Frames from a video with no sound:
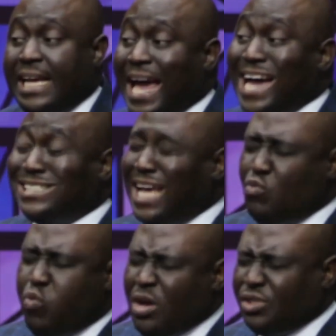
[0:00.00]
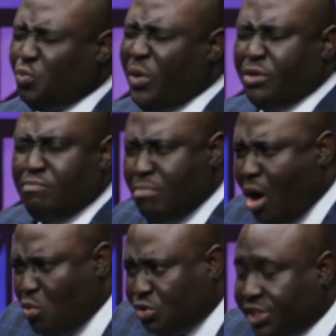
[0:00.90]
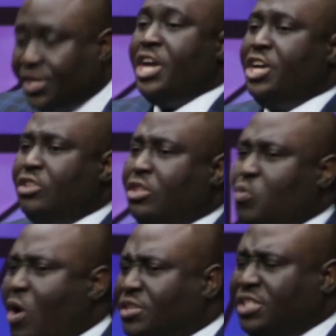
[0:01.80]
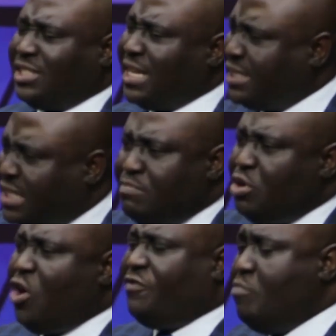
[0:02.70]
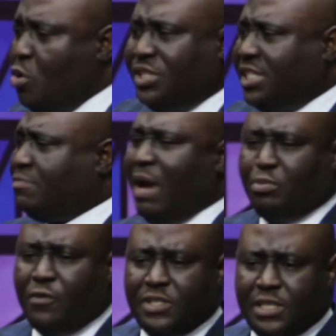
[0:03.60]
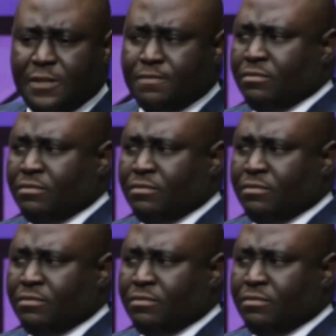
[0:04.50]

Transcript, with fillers: he said, as I was with Moses. In other words, the testimony of Moses is my prophecy.